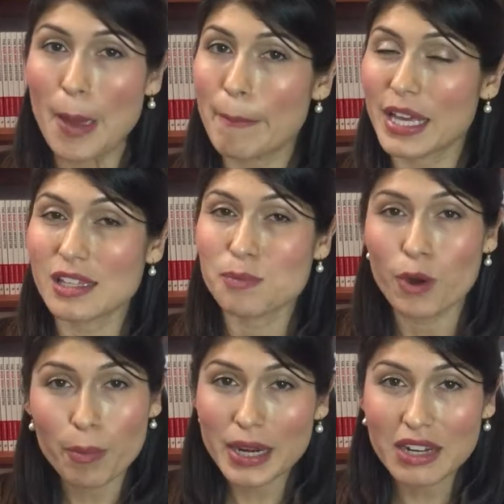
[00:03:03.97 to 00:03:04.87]
Because
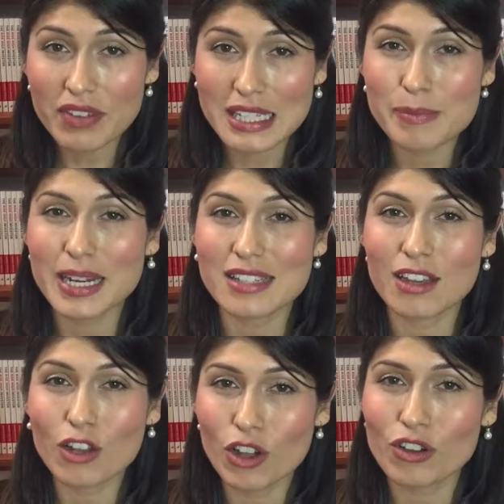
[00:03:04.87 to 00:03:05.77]
property investment is a
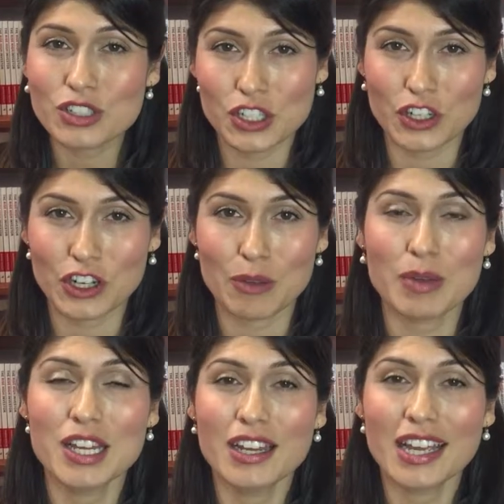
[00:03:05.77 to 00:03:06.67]
long-term
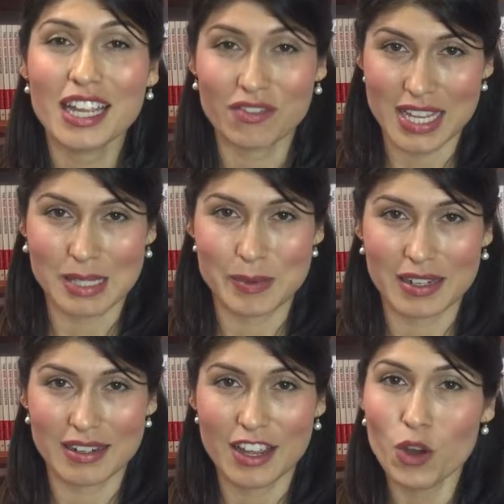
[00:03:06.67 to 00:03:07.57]

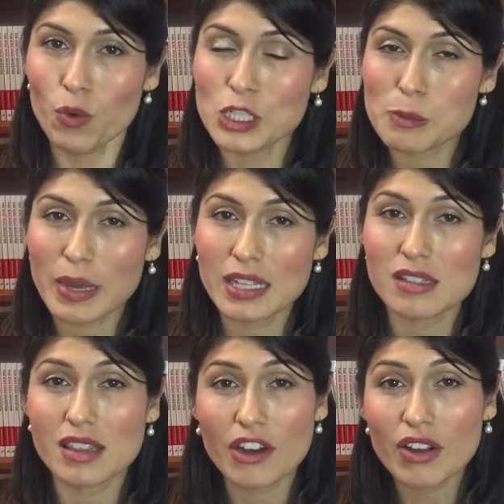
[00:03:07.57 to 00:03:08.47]
investment, which means
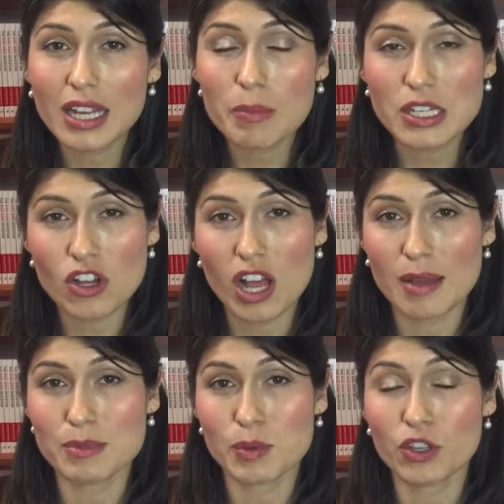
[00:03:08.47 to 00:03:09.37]
there are going to be
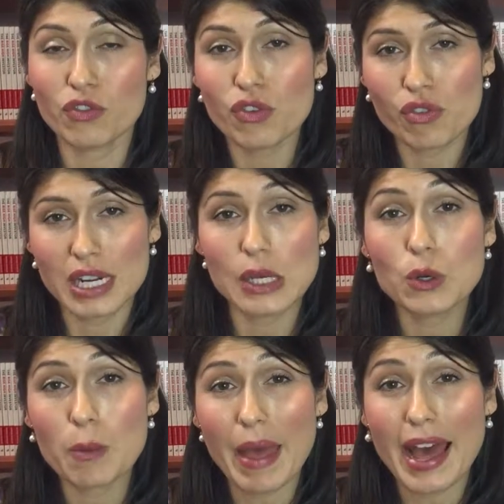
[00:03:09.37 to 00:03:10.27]
times when you feel really
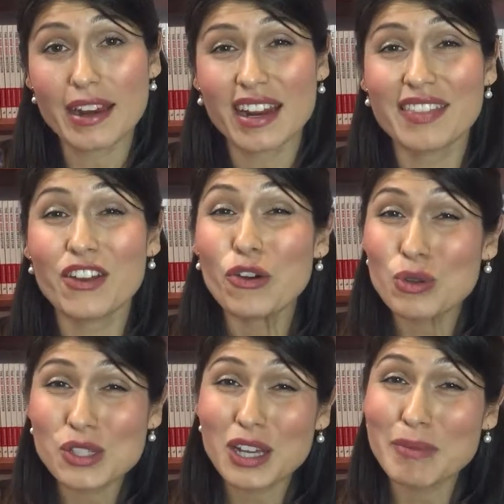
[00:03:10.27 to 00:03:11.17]
good about it, and there are
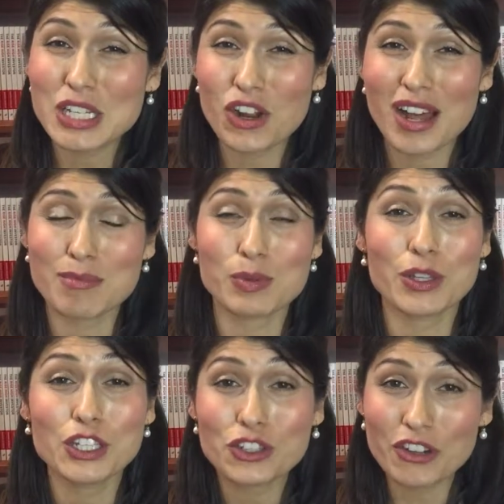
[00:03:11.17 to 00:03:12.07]
also going to be times
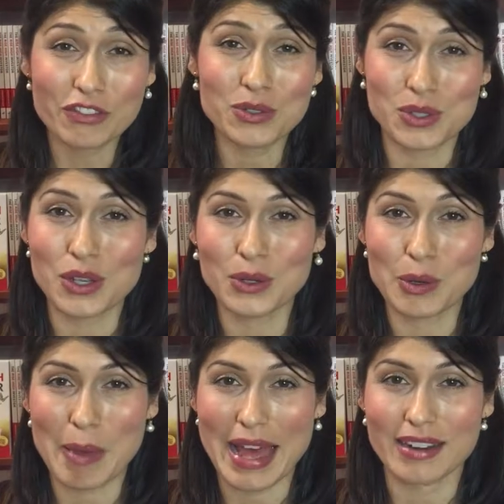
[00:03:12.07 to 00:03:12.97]
when you don't feel so
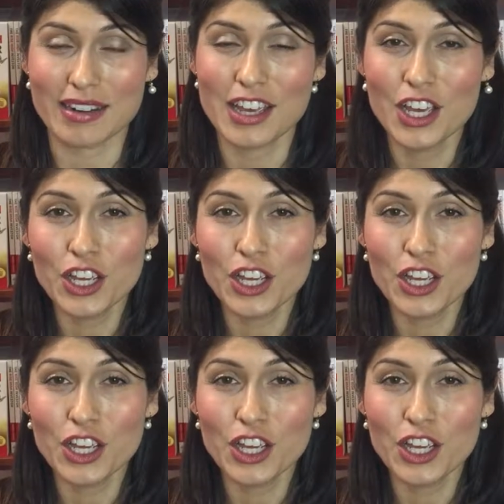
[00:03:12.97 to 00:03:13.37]
good about it.